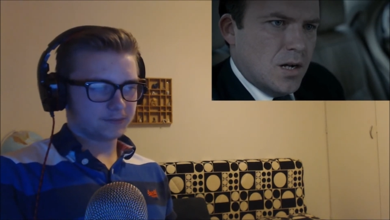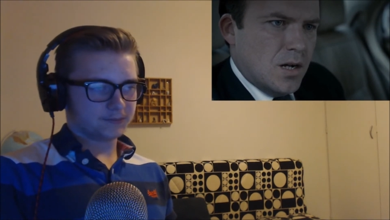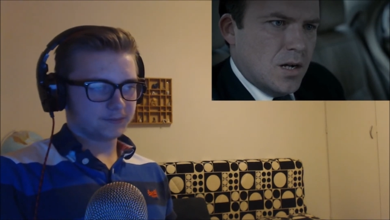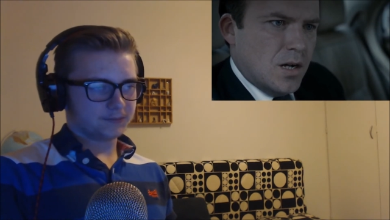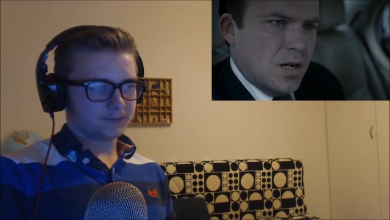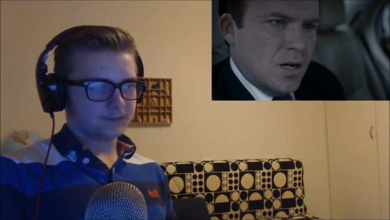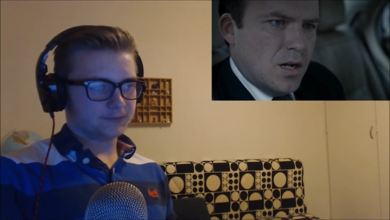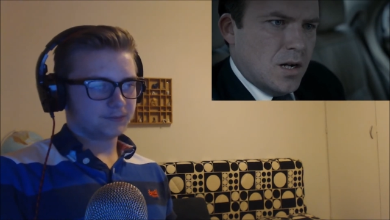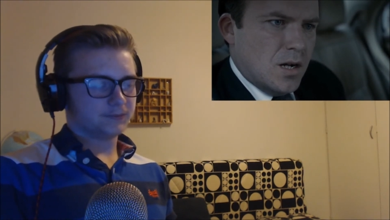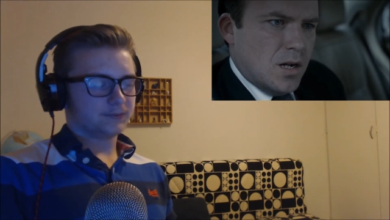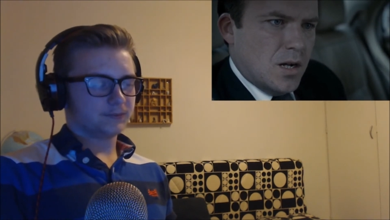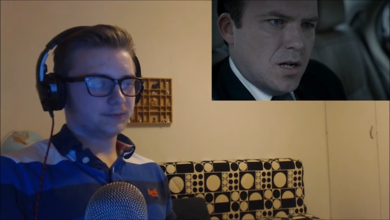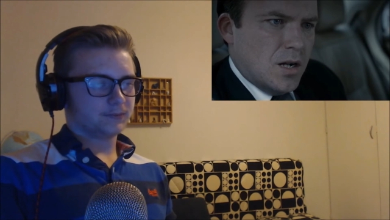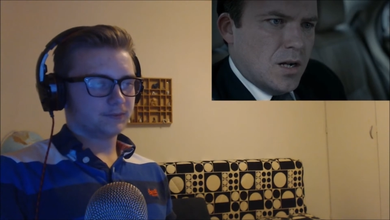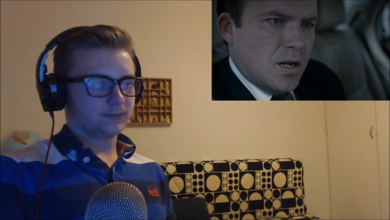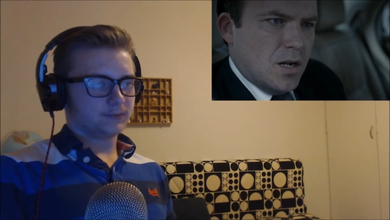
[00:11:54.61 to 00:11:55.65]

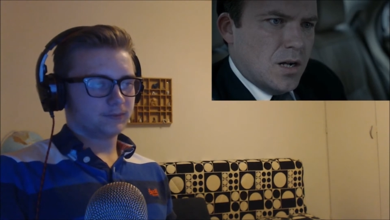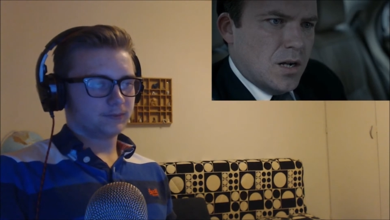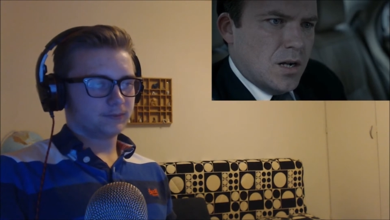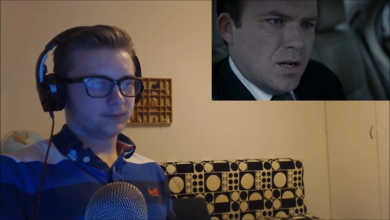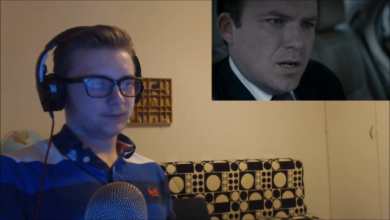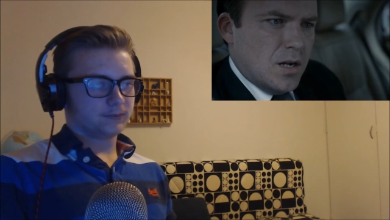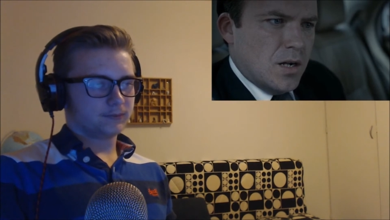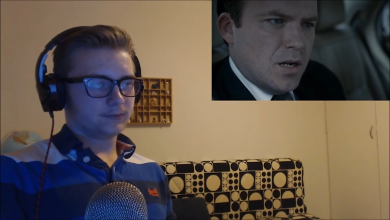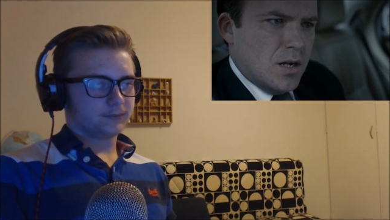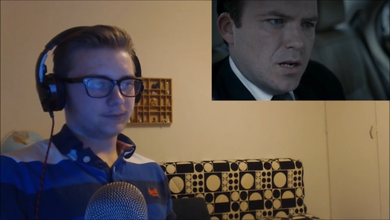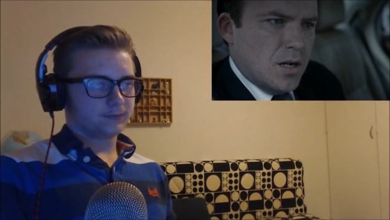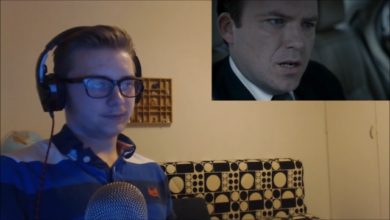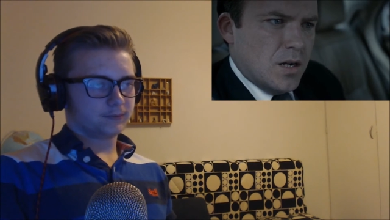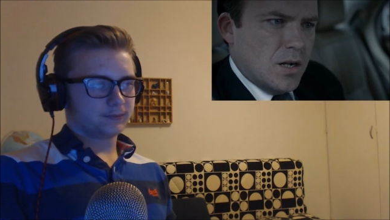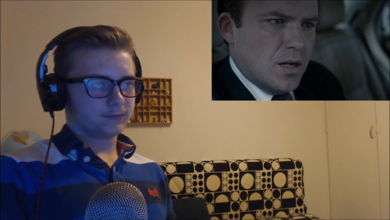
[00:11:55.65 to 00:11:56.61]
(silence)